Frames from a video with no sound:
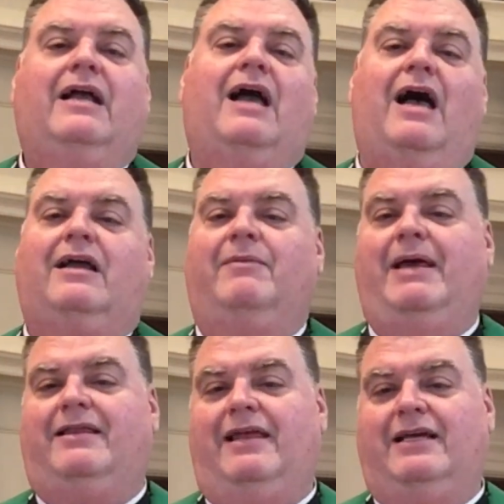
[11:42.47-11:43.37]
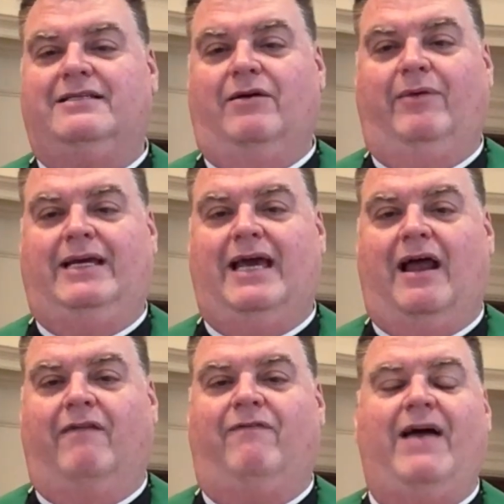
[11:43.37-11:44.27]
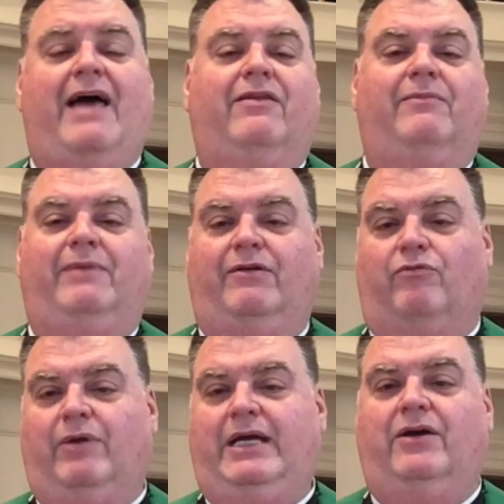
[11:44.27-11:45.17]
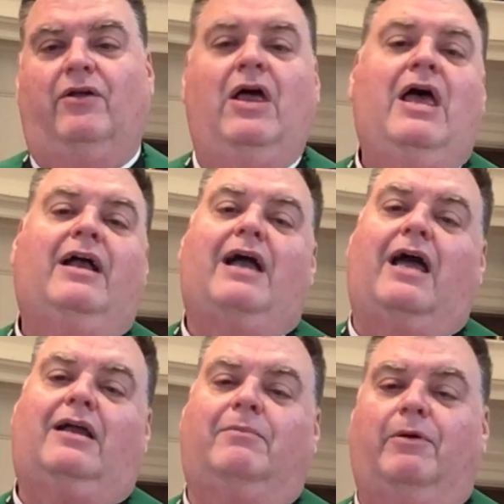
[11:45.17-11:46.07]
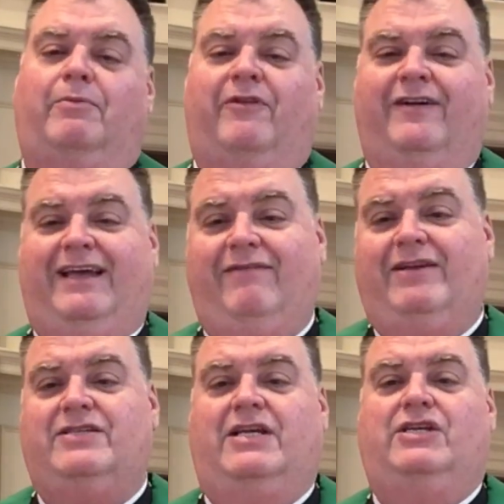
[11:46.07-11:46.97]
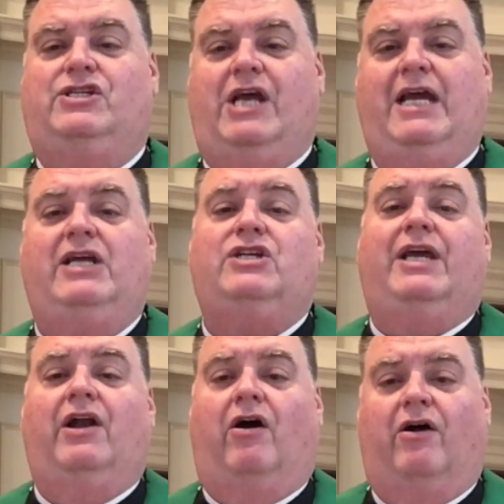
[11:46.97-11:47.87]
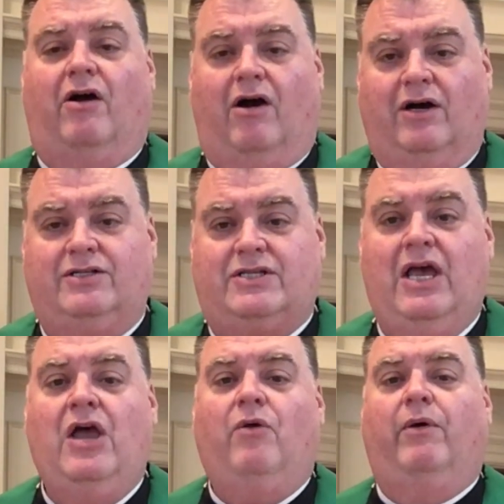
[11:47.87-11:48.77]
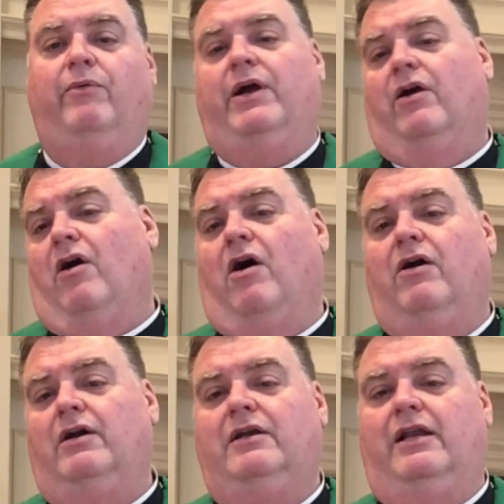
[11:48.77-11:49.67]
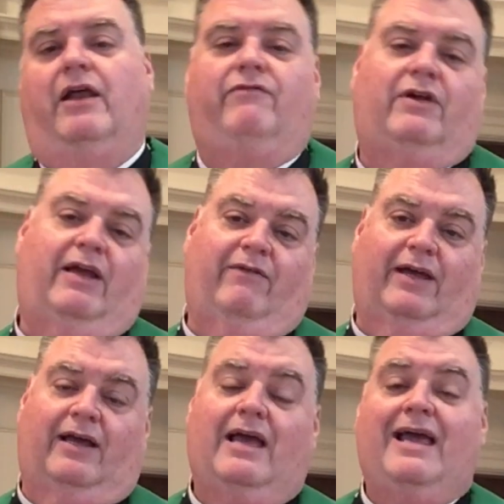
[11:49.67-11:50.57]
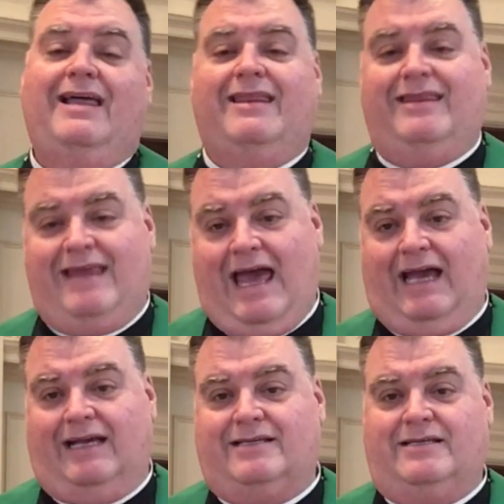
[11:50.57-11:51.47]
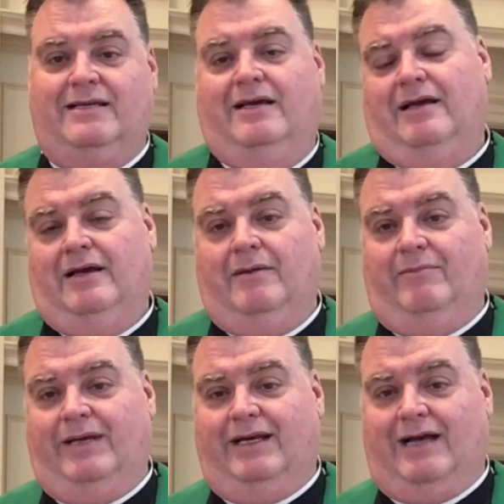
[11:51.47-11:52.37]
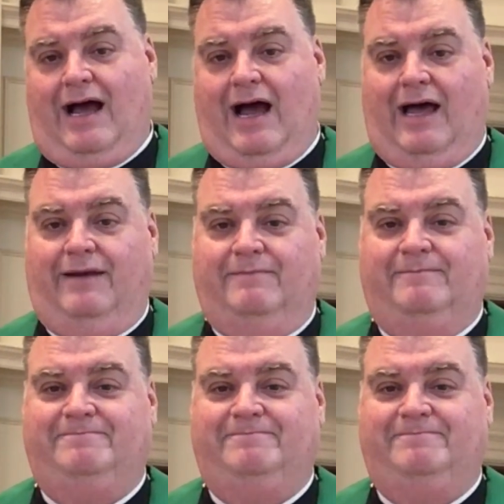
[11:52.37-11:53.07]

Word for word: God can make things that we cannot fathom be real. God can put forgiveness and change in our hearts when we are hardened and unforgiving. Thanks be to God.